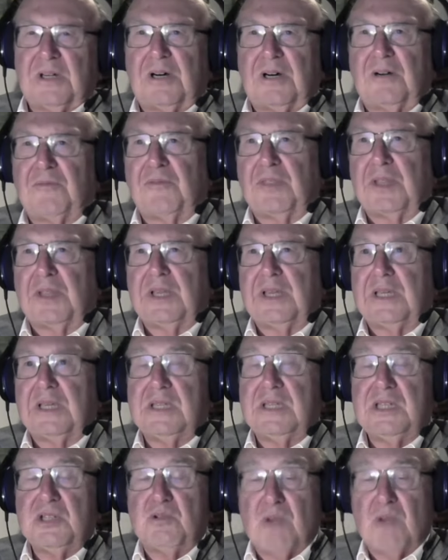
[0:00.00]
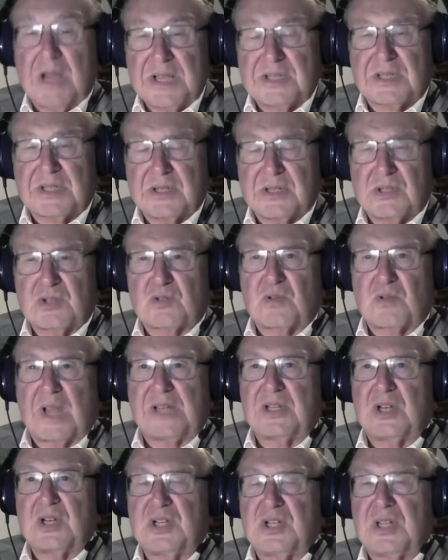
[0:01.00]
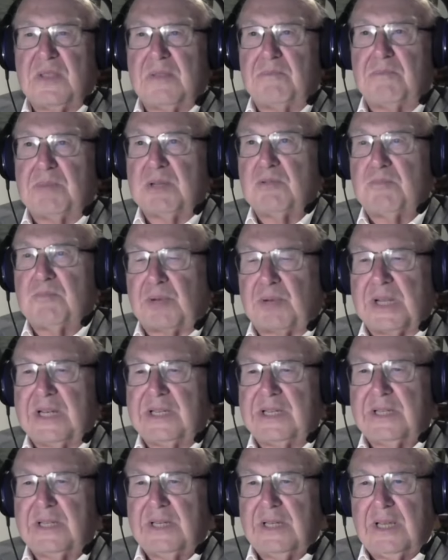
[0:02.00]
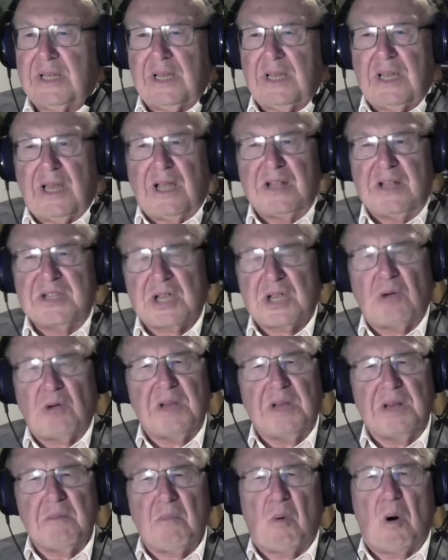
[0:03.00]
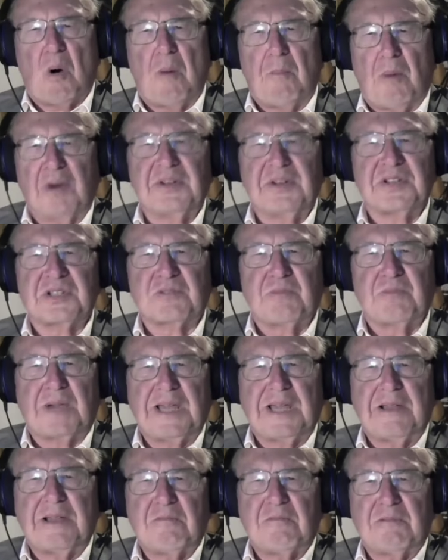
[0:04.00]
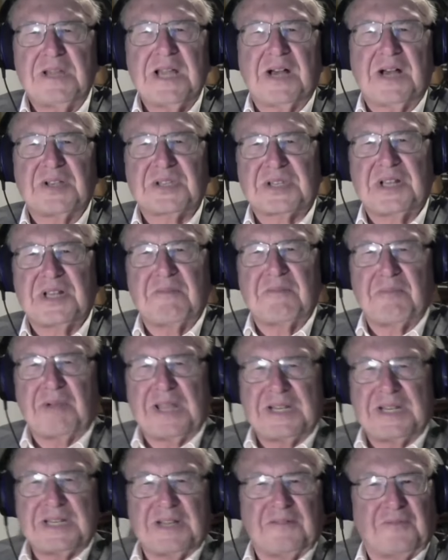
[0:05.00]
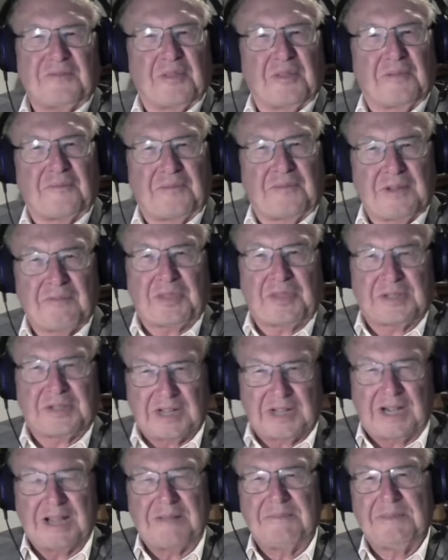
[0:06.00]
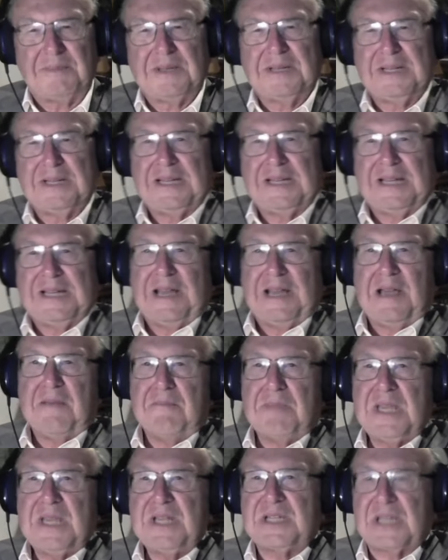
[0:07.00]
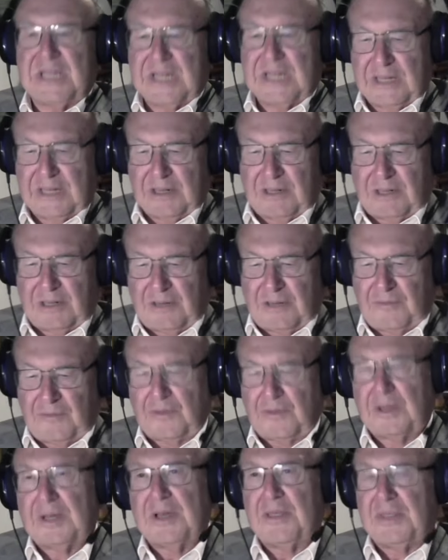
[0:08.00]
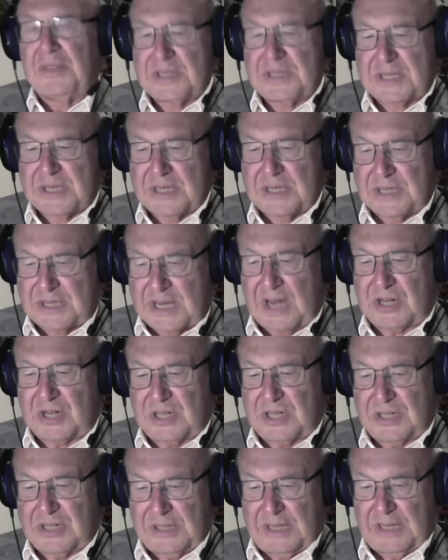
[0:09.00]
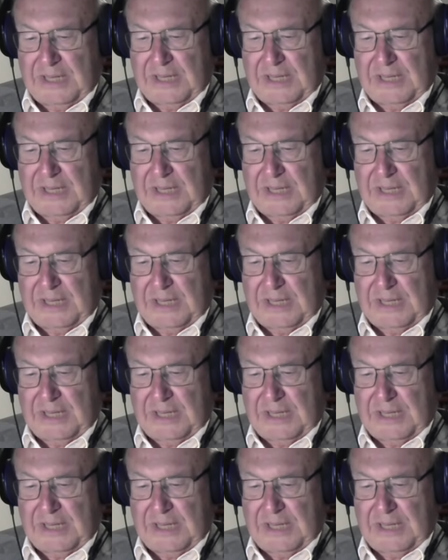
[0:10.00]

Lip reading: of the US strategy, the blueprint. And so in a more modest way, we are celebrating for the fifth time a meeting of this session.